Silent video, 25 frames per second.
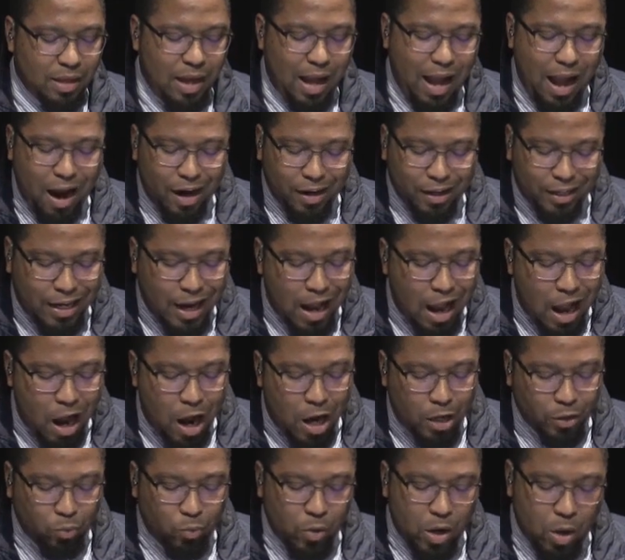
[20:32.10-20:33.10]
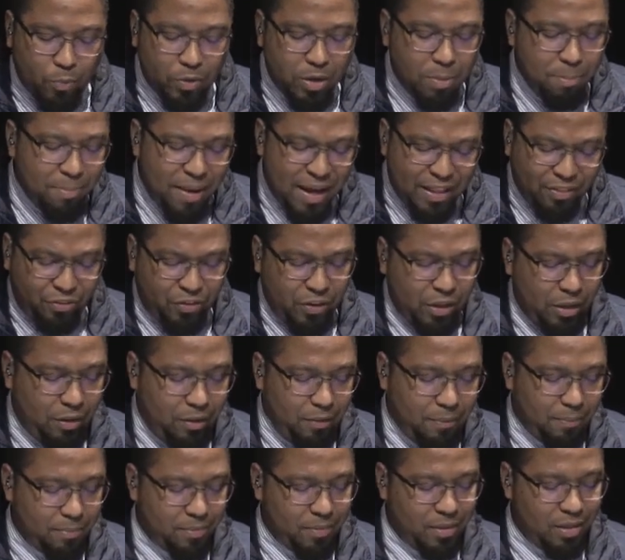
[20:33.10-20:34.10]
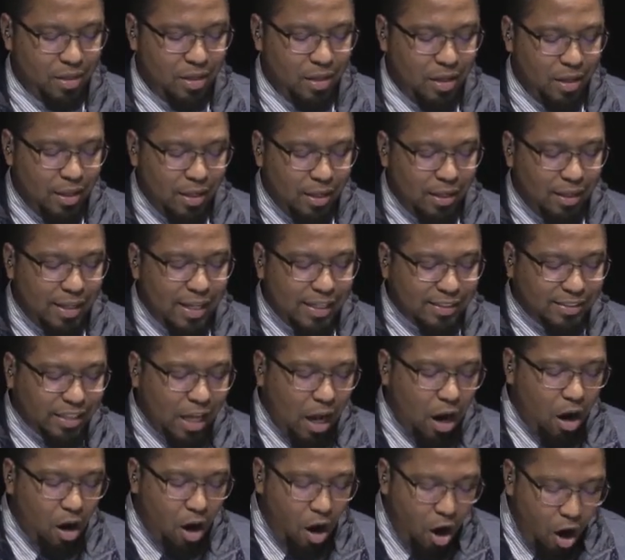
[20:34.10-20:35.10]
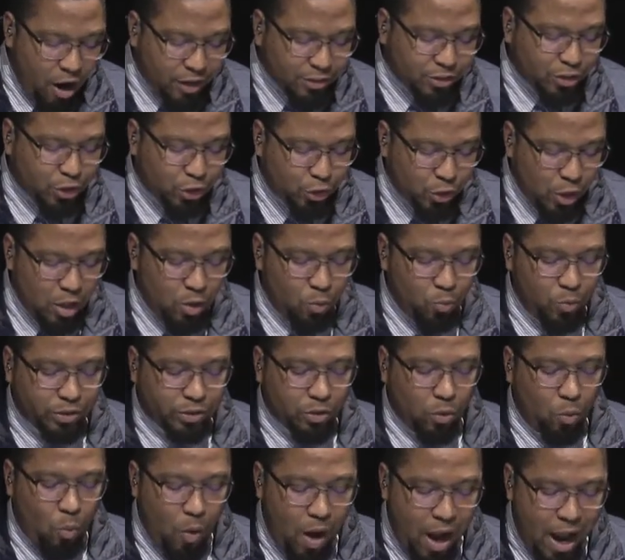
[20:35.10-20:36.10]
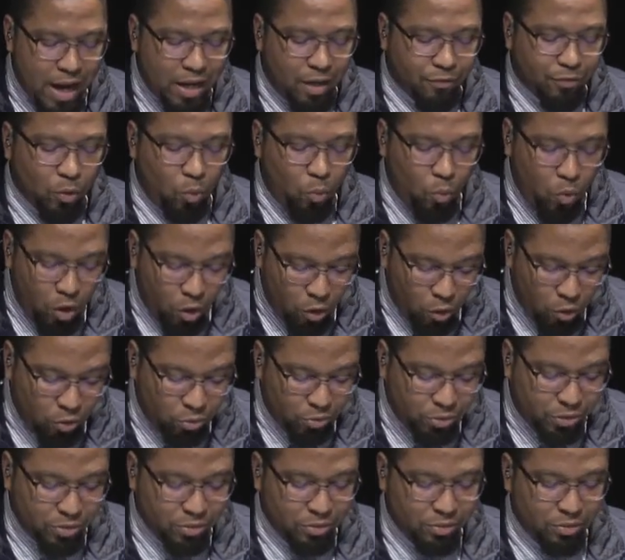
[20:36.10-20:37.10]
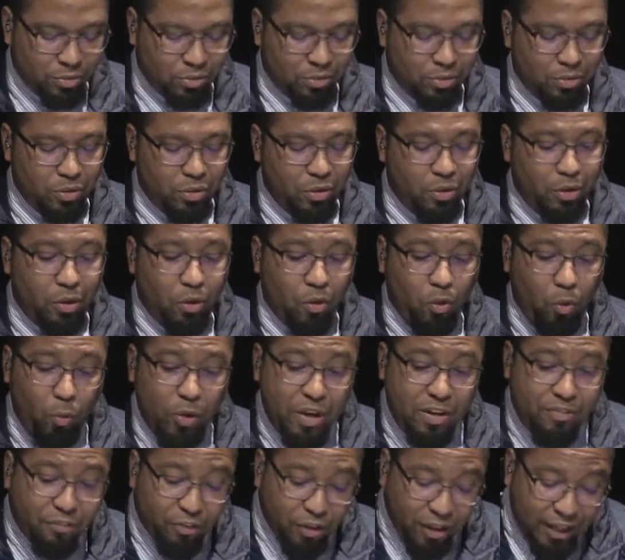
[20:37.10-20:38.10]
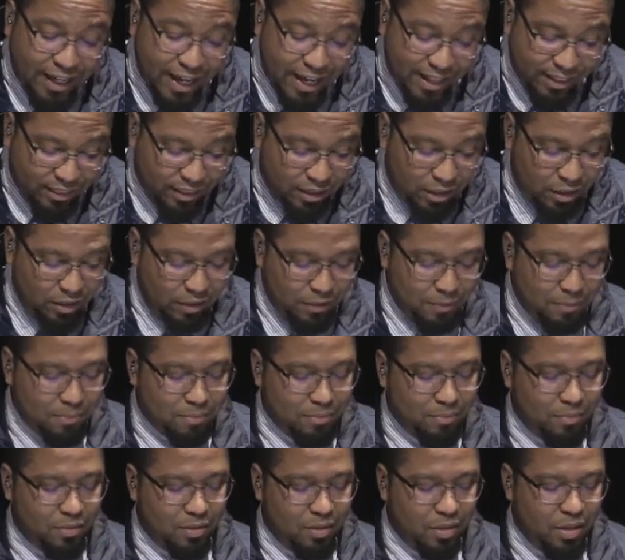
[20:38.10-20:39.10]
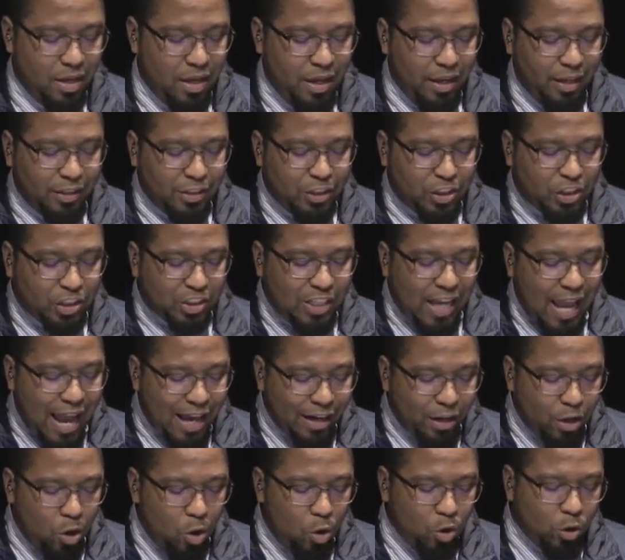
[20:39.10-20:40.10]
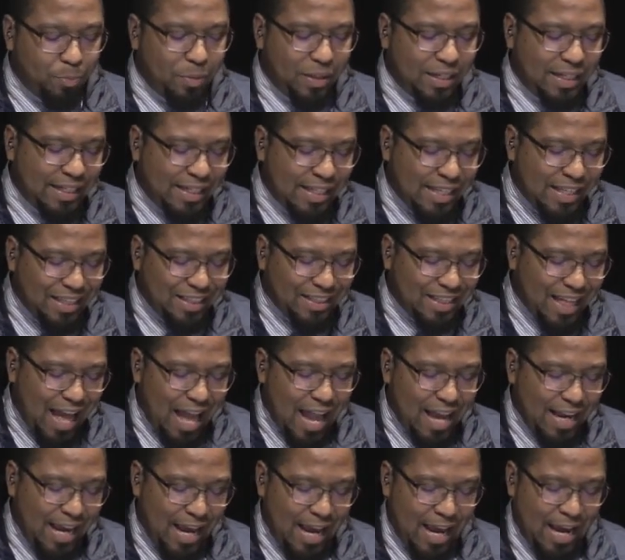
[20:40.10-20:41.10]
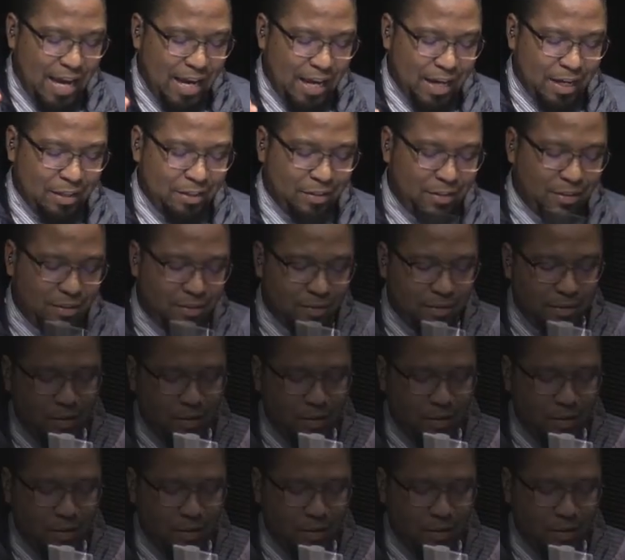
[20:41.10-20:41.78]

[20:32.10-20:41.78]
our God, where we met thee. Lest our hearts drunk with the wine of the world, we forget thee. Shadowed beneath thy hand,